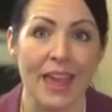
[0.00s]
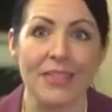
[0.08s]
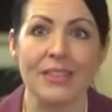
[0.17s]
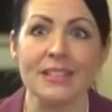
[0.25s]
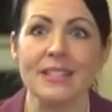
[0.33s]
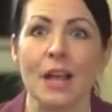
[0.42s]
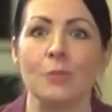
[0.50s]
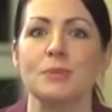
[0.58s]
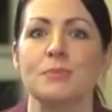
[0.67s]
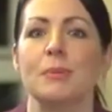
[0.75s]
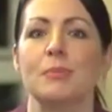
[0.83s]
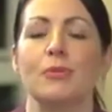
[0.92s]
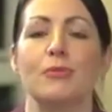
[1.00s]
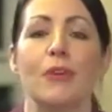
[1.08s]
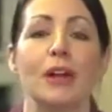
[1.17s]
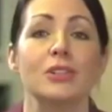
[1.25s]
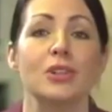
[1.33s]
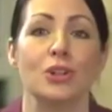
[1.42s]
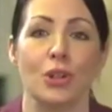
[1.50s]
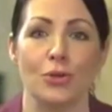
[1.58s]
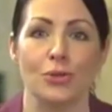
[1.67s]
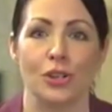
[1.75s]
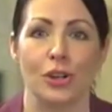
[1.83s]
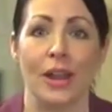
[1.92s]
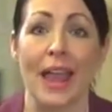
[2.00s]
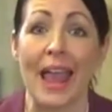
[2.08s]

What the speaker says: This helps people find closure,